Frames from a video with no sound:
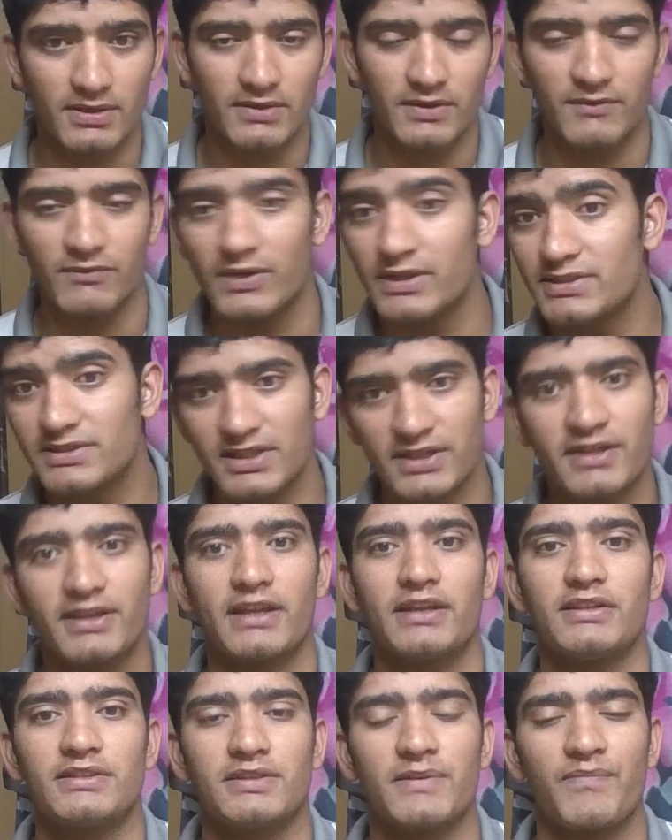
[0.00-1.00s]
one
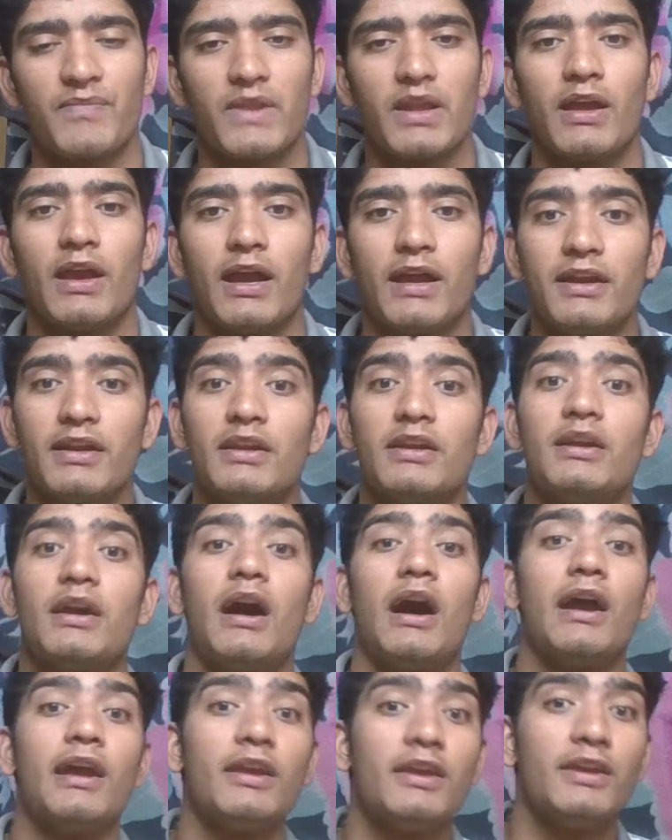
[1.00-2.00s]
sentence, and
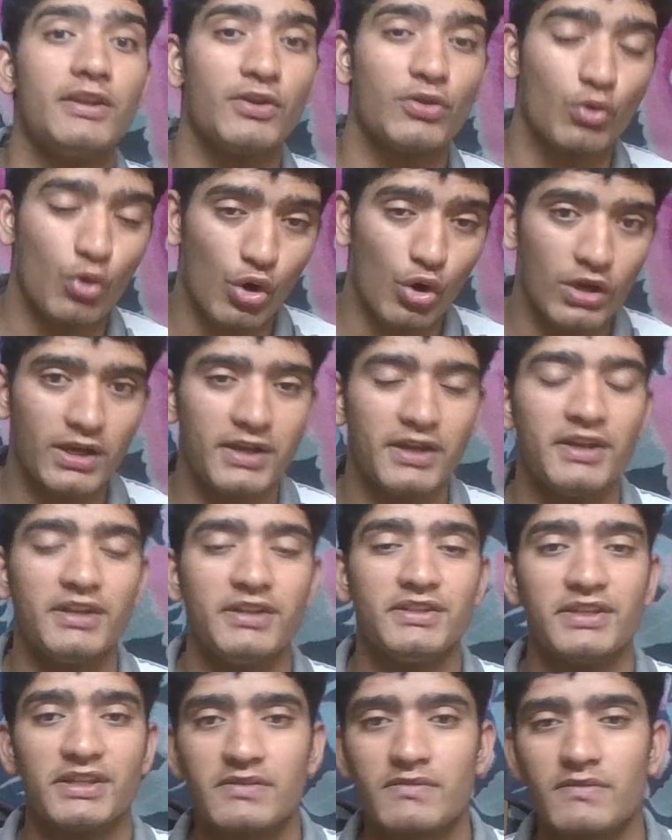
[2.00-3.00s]
I recall it in
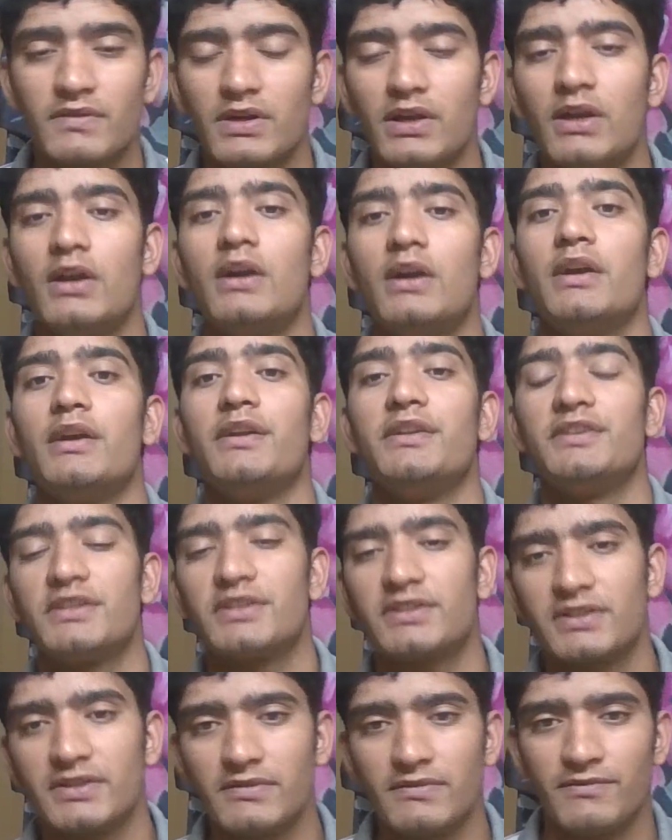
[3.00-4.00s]

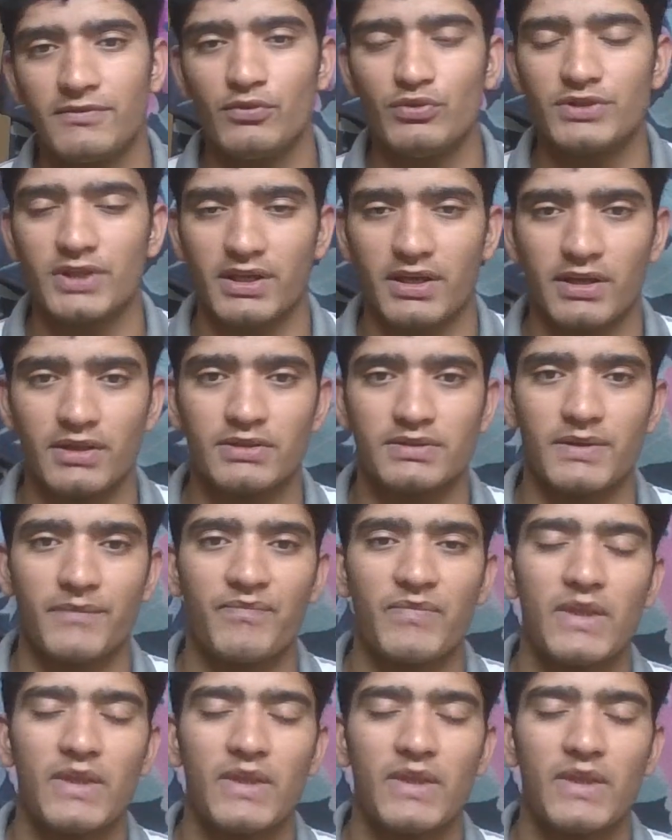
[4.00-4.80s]
just a few seconds.